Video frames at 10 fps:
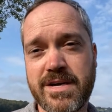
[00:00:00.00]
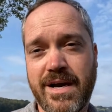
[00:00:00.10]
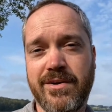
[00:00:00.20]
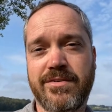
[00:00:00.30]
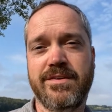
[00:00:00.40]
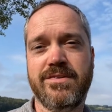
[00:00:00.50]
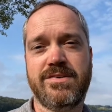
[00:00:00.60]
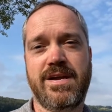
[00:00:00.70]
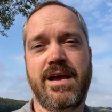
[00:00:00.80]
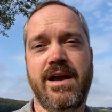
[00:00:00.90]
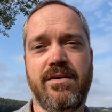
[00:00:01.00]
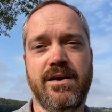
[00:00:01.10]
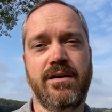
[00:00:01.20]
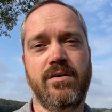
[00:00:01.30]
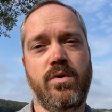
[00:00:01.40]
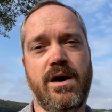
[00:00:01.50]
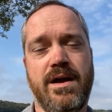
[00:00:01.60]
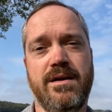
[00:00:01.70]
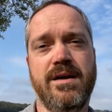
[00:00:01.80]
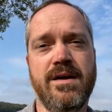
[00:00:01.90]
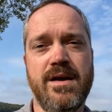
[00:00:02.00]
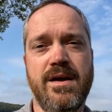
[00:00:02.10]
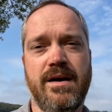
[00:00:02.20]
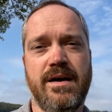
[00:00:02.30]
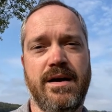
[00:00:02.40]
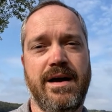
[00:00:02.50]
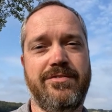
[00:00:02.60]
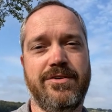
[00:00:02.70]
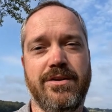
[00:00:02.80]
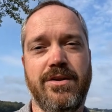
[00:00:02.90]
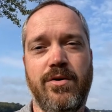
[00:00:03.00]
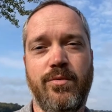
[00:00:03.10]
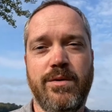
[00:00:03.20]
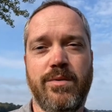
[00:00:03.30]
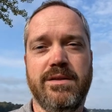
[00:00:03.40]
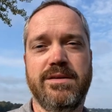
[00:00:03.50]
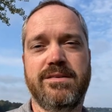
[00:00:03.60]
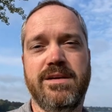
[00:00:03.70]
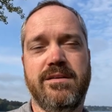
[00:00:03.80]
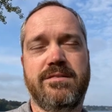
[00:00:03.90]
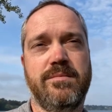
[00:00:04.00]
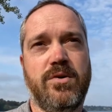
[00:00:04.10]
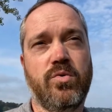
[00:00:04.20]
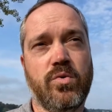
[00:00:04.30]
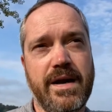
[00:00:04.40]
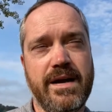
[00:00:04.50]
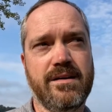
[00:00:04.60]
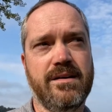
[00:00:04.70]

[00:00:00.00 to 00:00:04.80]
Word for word: House, and just hang out and unwind uh, after a long week while listening to some great